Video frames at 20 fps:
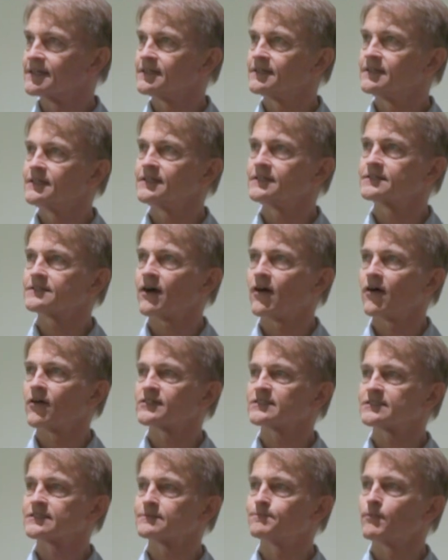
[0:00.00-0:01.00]
These
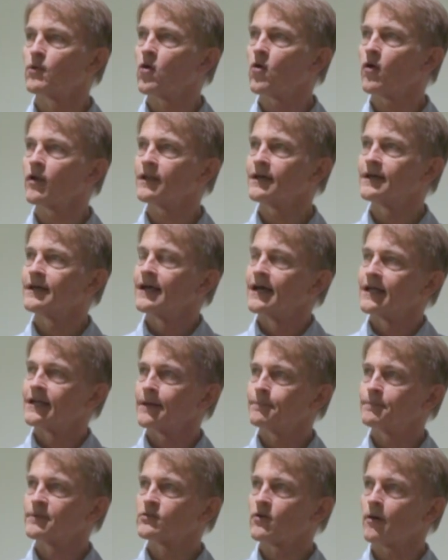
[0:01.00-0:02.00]
are small
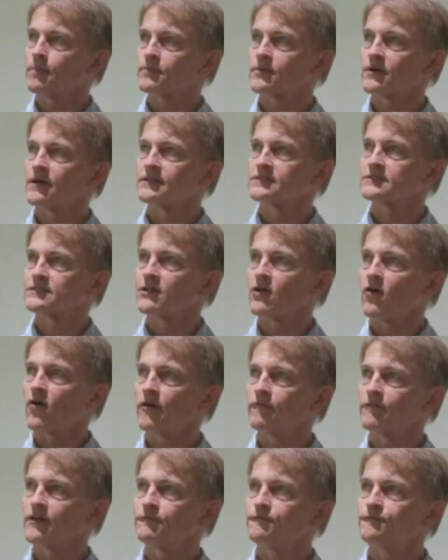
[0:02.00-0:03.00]
Lepidopterans.
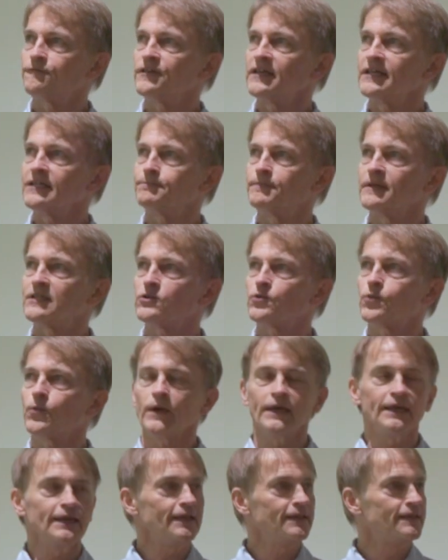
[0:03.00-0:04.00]
Larvae feed
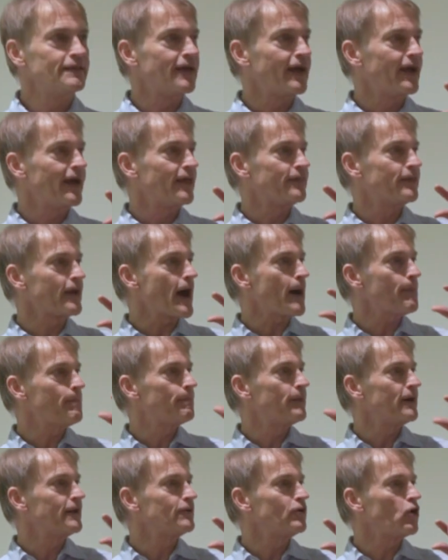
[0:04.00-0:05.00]
between the
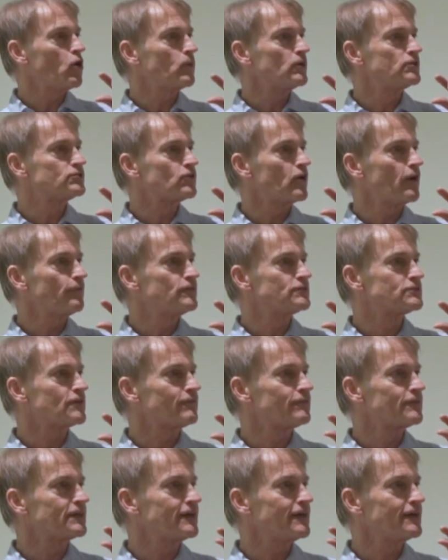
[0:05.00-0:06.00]
upper and lower surface
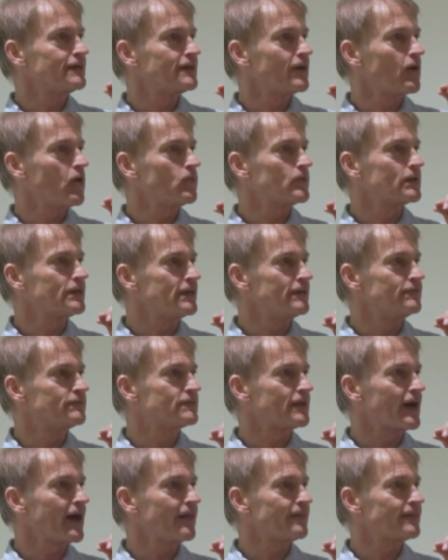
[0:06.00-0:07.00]
of the oak
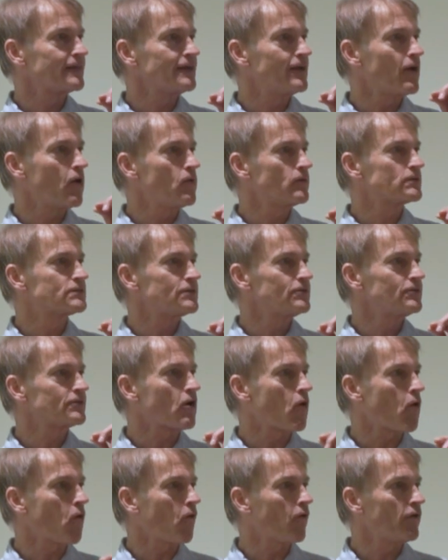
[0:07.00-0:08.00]
leaves. And the oaks
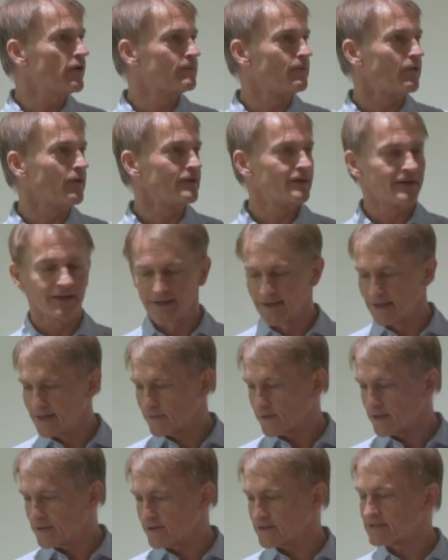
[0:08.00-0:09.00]
look horrible
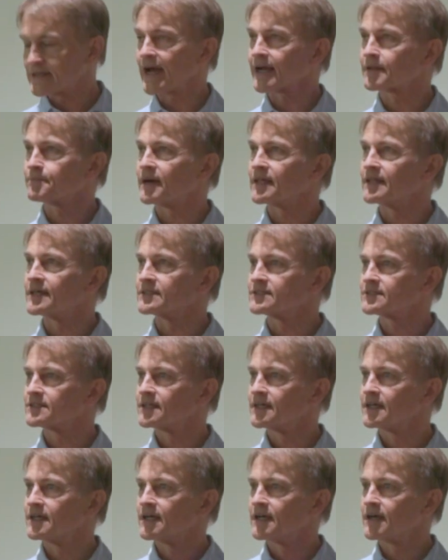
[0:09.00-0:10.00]
when they're attacked by
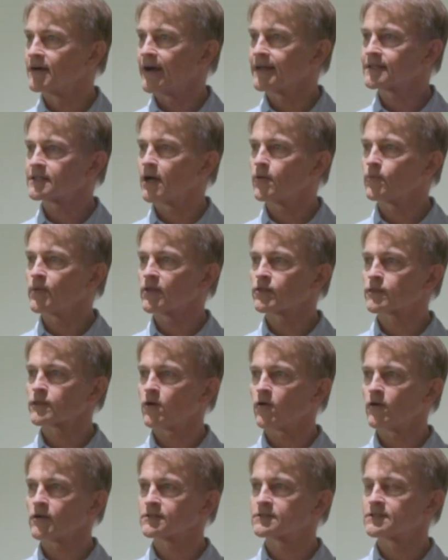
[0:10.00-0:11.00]
this. Right? And we
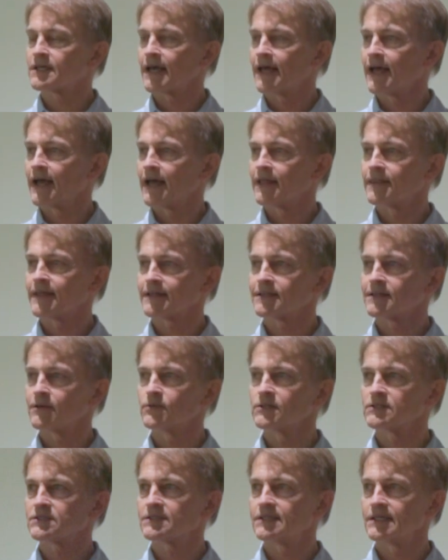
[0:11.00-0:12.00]
thought that
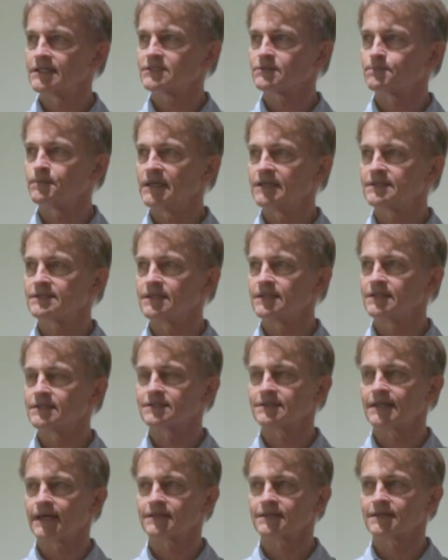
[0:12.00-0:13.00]
there was this
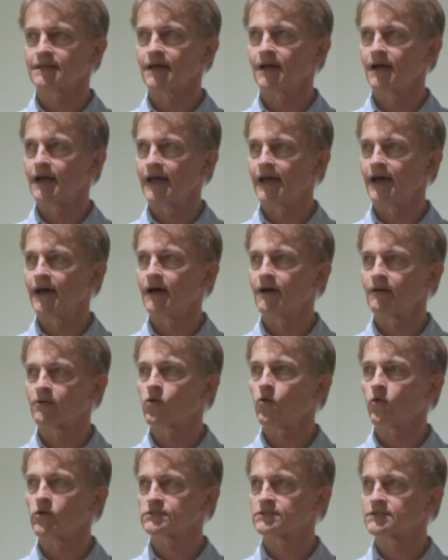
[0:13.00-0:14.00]
species
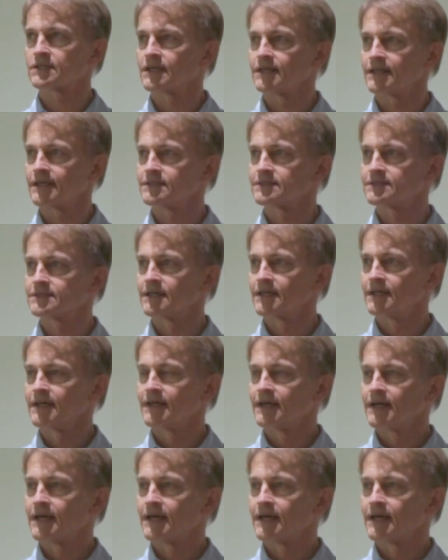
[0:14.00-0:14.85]
that caused this.